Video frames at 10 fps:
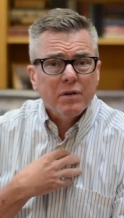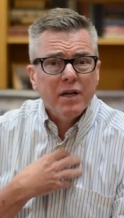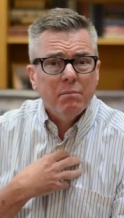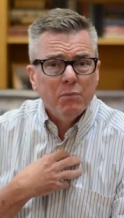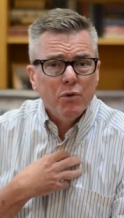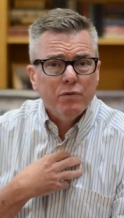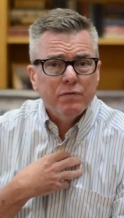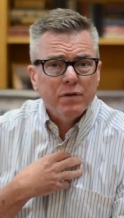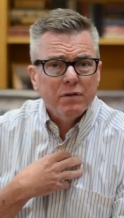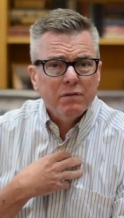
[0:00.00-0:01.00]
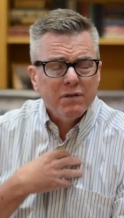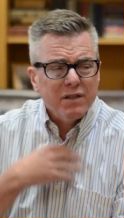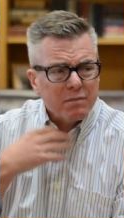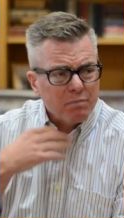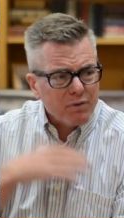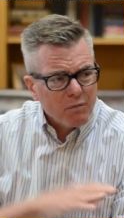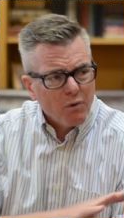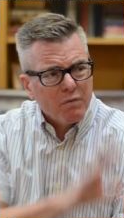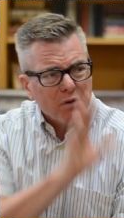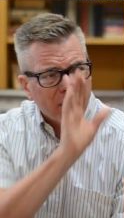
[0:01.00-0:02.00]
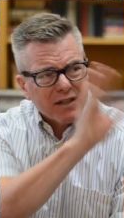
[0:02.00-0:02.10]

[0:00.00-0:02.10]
get moved. We just put them over on